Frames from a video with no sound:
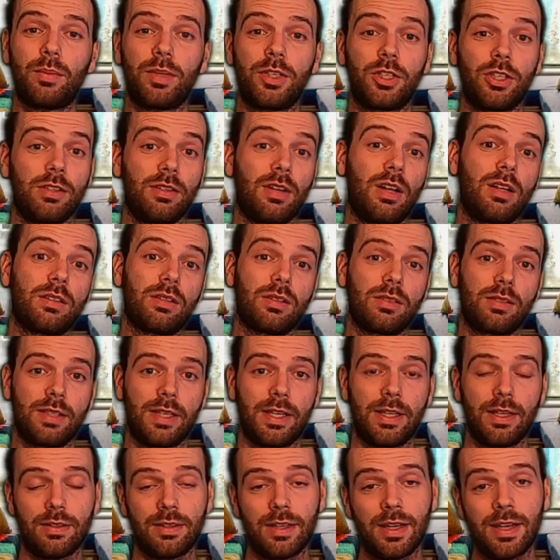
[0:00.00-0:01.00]
which is also
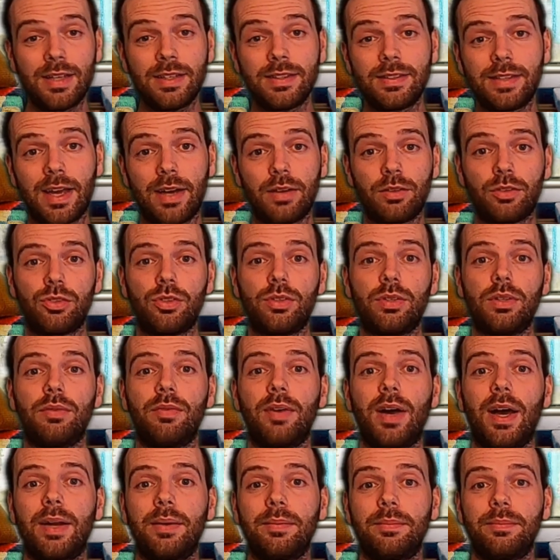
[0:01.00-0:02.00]
sealed, down through the
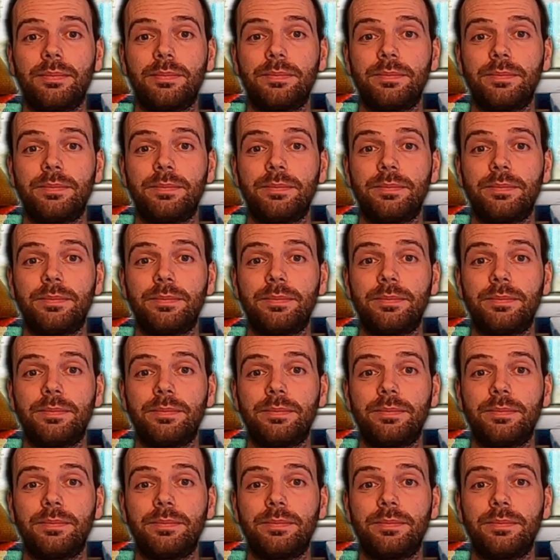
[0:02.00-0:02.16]
van.